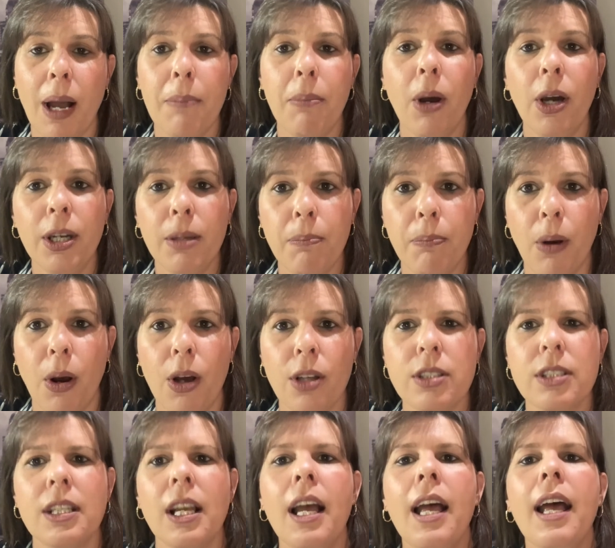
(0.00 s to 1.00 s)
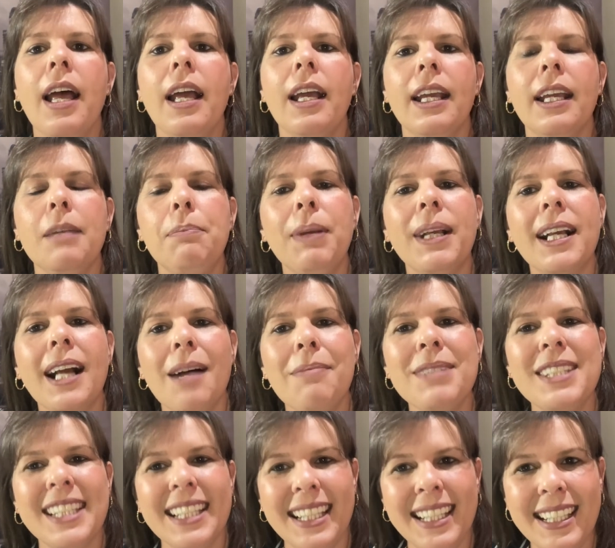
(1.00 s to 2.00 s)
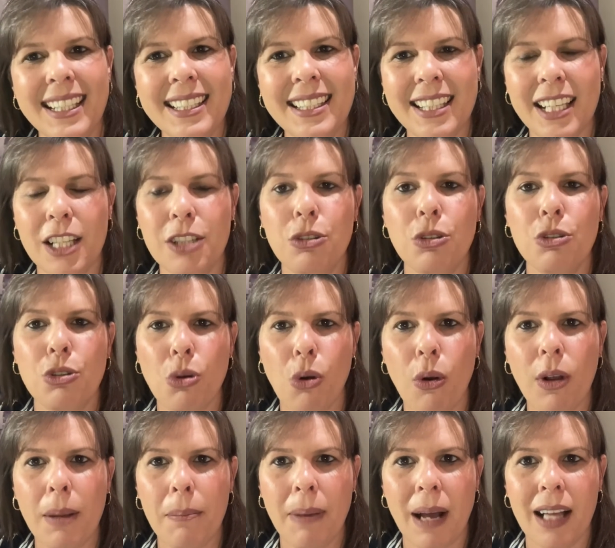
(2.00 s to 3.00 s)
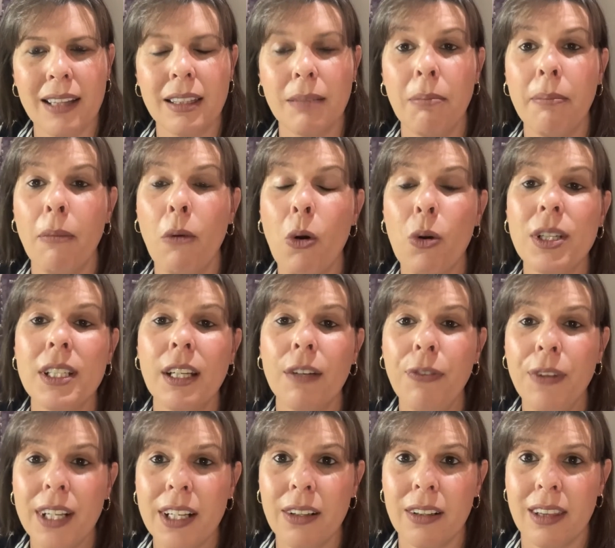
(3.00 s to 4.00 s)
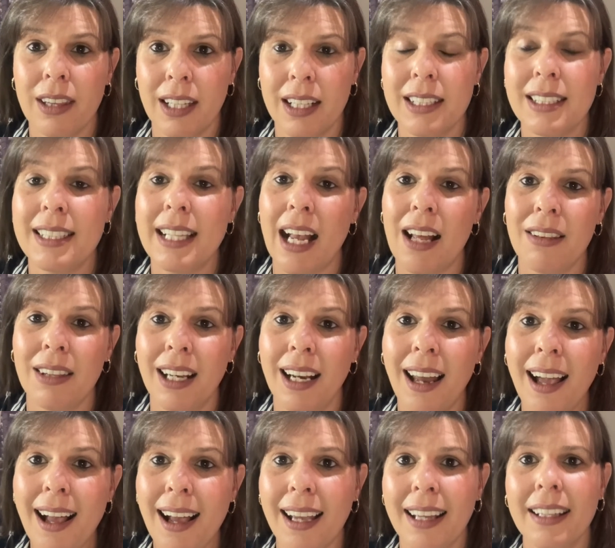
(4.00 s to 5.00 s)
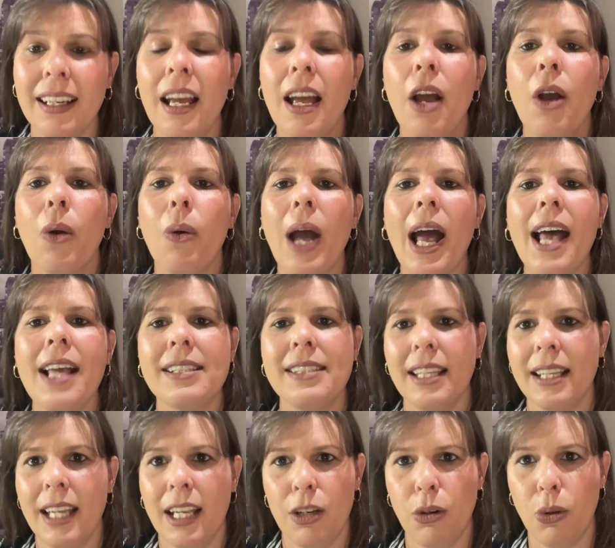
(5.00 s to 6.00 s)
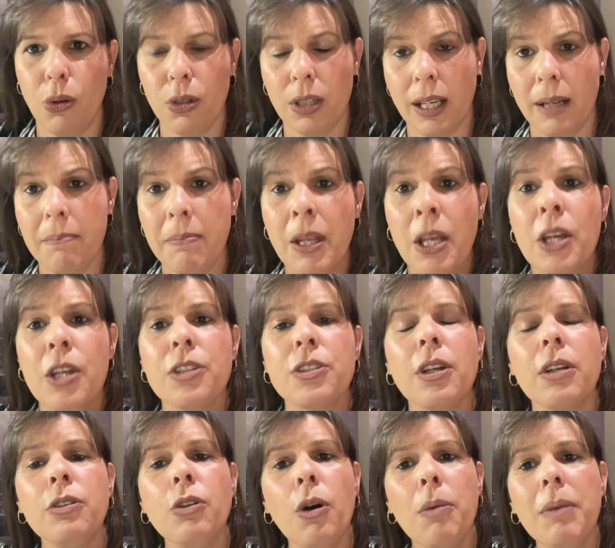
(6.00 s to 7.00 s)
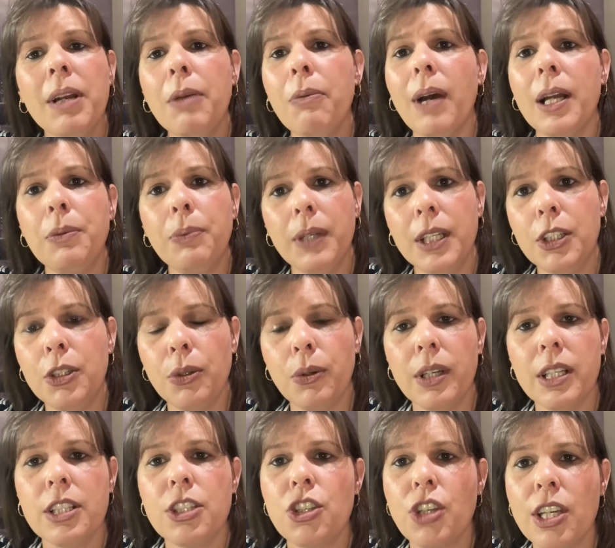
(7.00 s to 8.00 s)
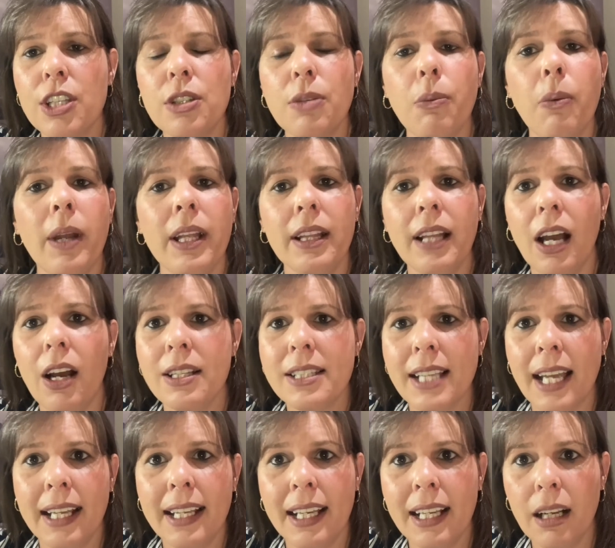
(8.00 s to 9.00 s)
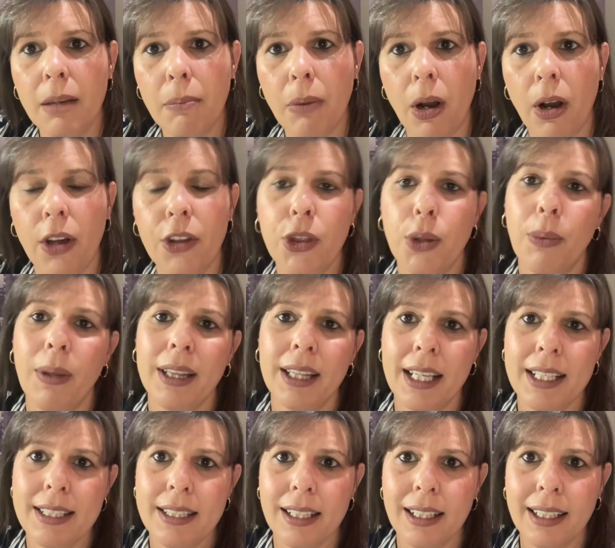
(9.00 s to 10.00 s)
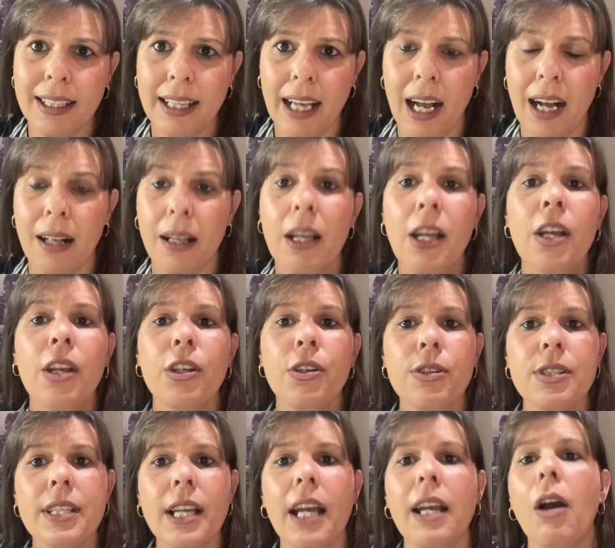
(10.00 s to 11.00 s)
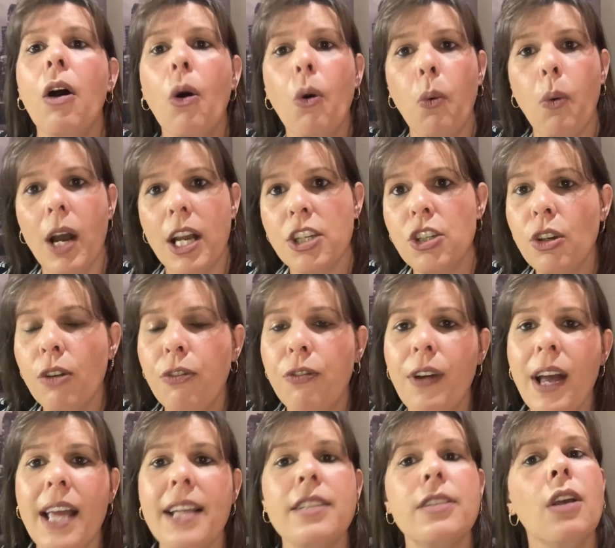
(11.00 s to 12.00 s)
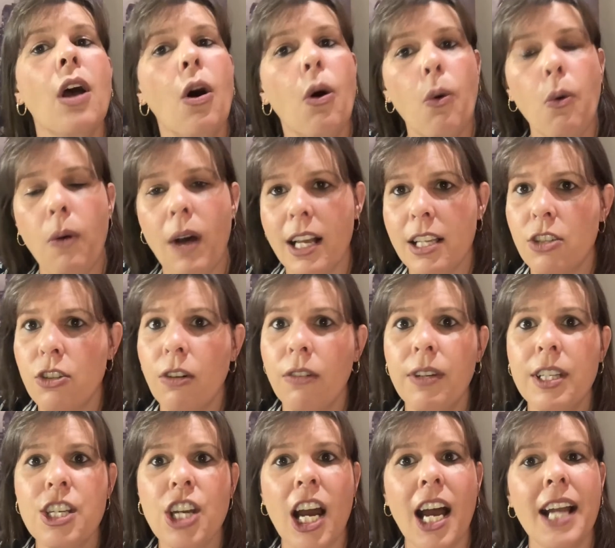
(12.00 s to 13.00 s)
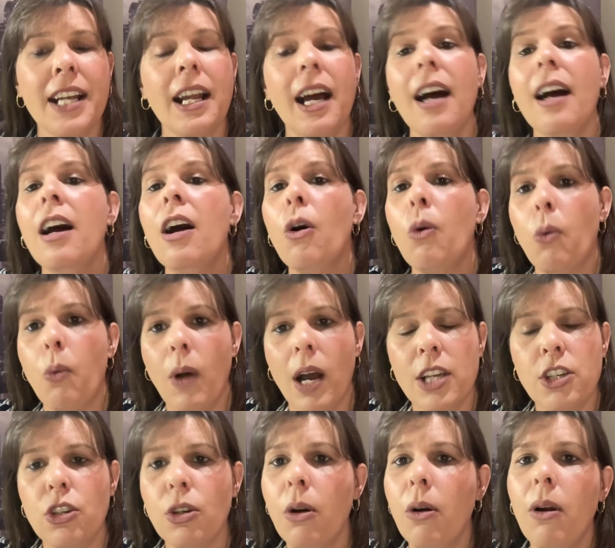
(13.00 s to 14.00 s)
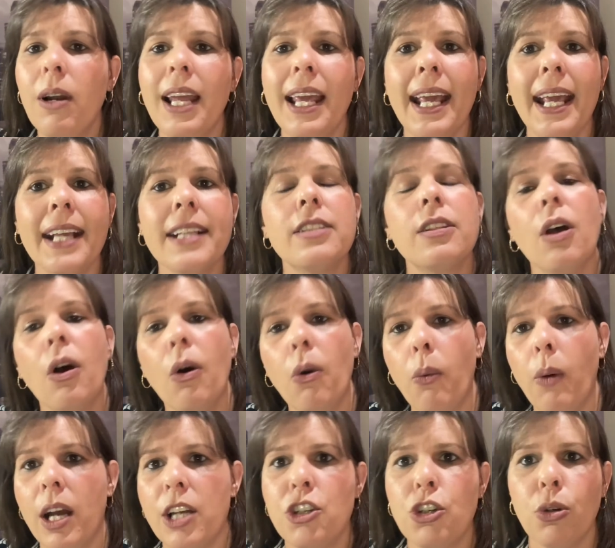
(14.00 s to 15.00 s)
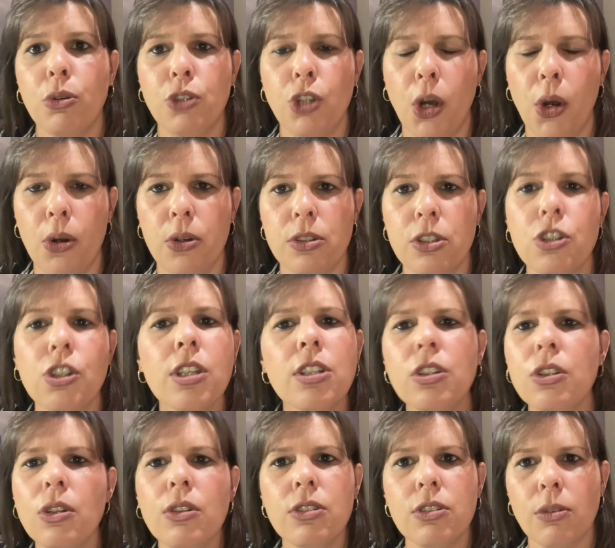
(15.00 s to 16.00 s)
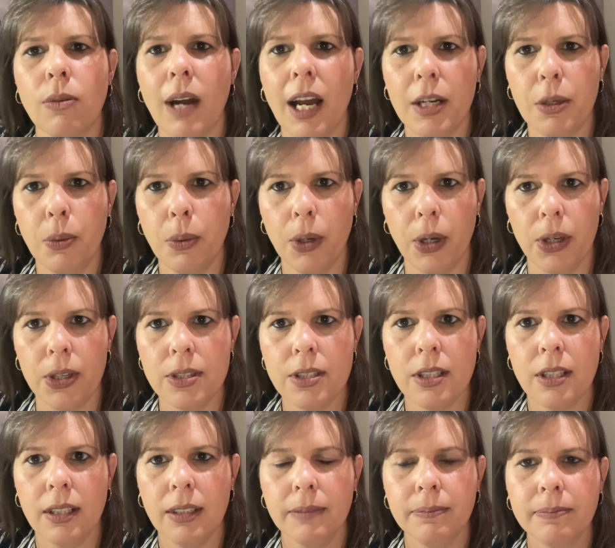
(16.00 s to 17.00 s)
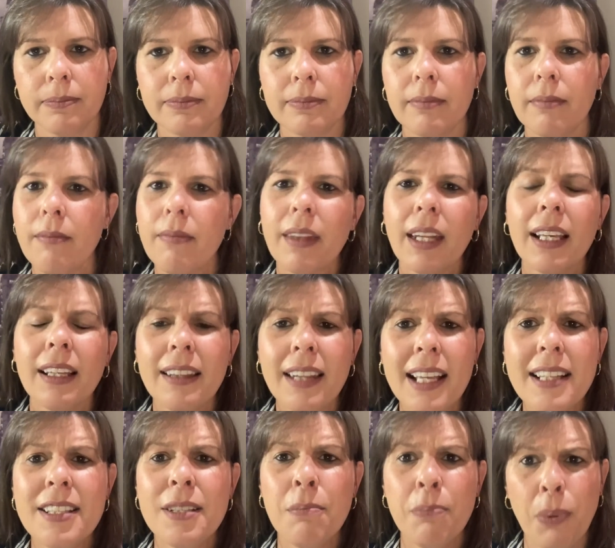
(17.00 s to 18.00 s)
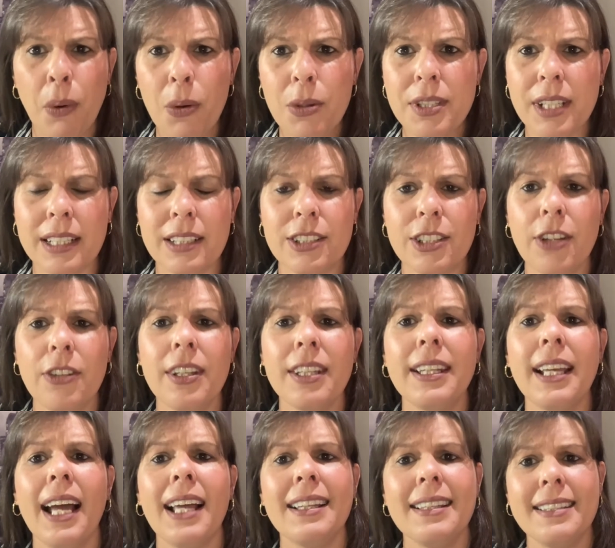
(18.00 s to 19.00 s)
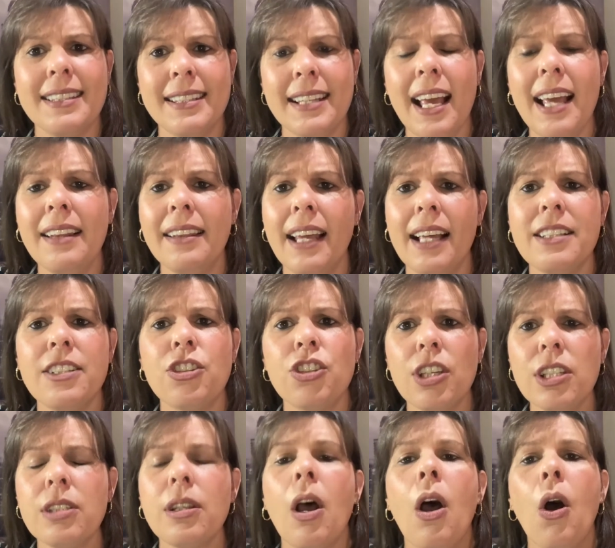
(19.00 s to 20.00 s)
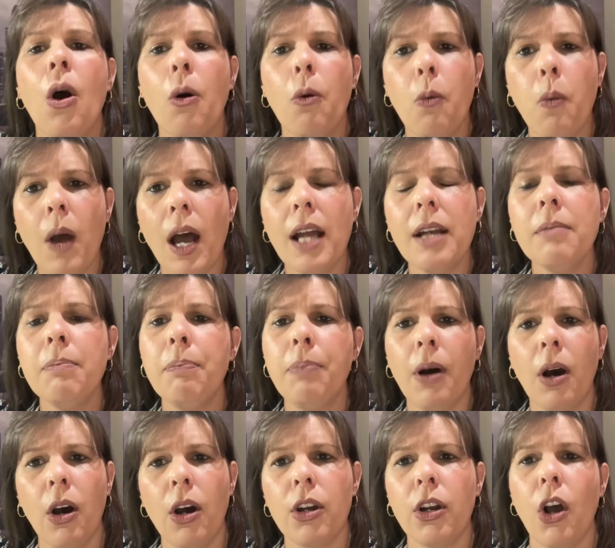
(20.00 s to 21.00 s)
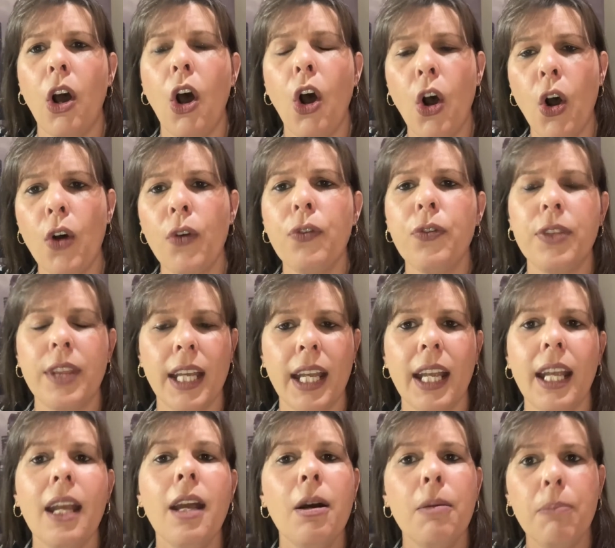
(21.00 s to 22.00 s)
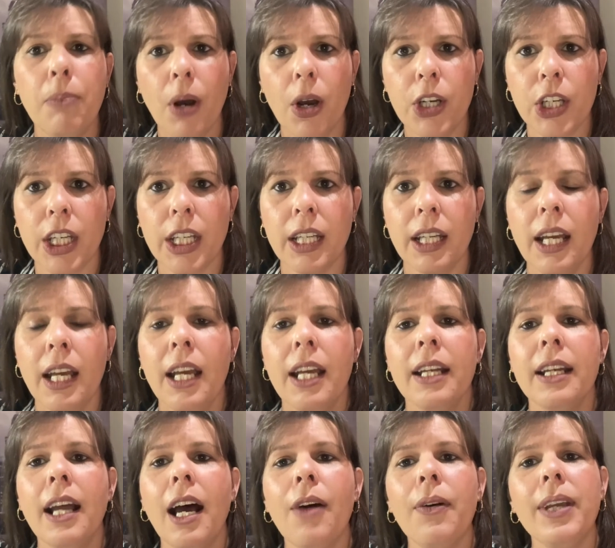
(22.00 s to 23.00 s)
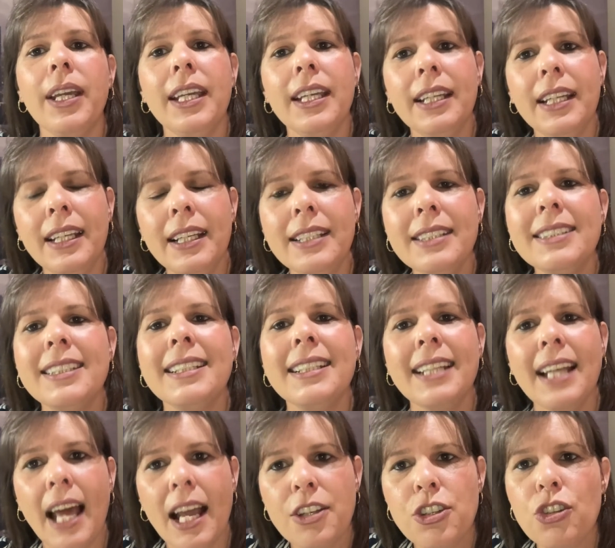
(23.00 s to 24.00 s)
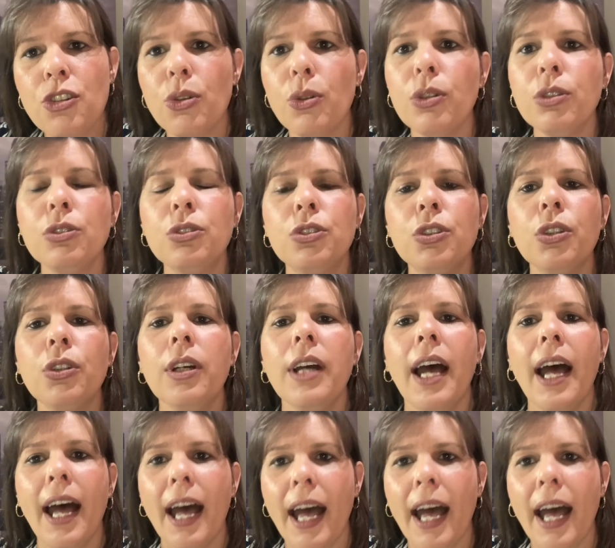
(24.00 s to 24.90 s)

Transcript: body parts, it becomes easier to talk about the more difficult things down the line as they get older. So normally what we do is just when they are taking a bath, when they're still young, you say, wash your face, wash your vagina, wash your legs, wash your toes. Just use the right words. And that's important so that they understand that's just one part of their body. Now, it is natural to